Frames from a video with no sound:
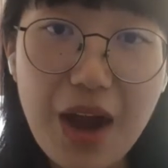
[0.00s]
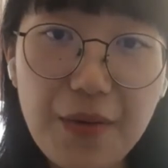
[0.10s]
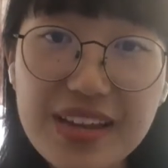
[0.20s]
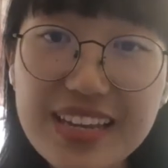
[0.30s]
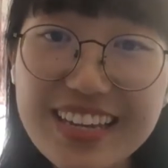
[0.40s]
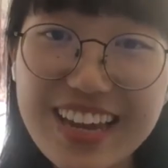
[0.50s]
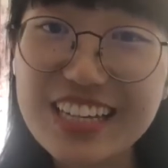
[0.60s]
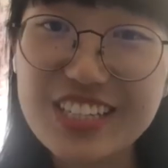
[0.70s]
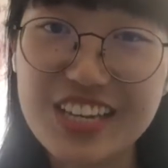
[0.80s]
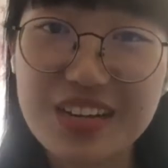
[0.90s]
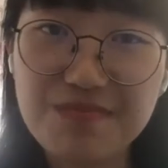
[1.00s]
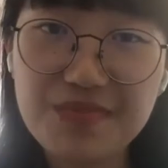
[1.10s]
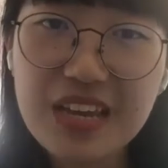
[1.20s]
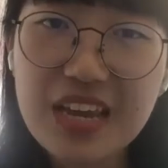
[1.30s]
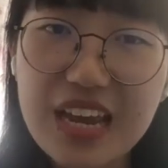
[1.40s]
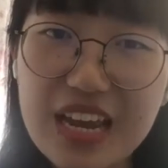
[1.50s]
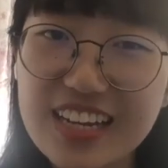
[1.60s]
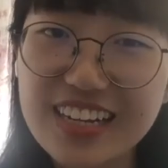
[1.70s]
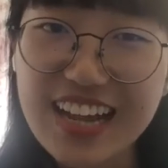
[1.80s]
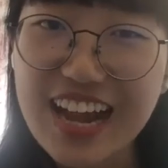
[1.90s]
I will engage them
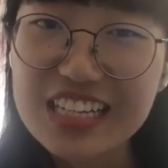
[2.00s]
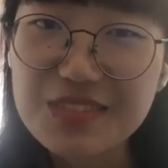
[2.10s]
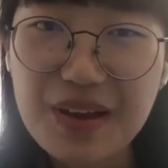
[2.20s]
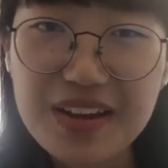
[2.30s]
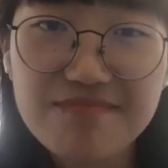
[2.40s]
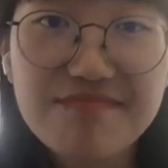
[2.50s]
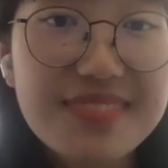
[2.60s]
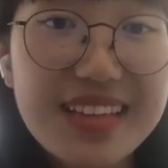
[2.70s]
in a class by